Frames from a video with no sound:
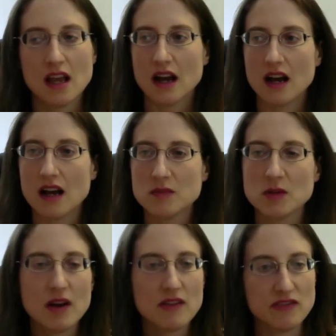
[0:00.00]
They're
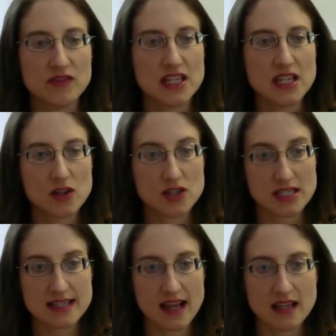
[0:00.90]
about $15 a
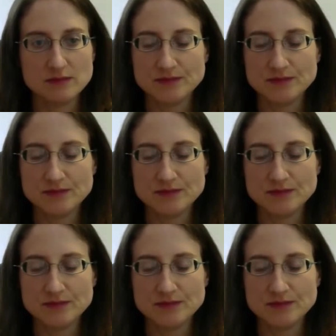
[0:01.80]
set.